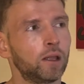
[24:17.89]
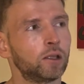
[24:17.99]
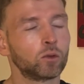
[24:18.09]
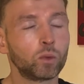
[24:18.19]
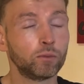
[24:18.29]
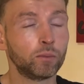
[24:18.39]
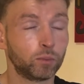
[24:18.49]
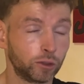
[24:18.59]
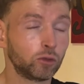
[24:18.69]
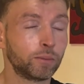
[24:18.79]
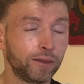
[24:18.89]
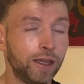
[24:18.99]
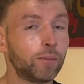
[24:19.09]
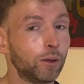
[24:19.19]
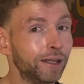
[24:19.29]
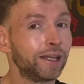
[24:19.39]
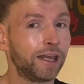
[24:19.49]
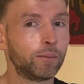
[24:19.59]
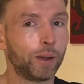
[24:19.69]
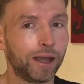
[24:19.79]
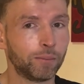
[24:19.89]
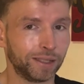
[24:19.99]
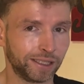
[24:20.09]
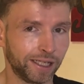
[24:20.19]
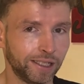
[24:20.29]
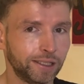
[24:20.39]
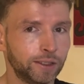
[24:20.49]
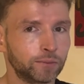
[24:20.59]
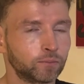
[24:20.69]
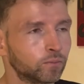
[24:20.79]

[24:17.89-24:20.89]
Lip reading: So when we're talking about the elbow in and elbow out business,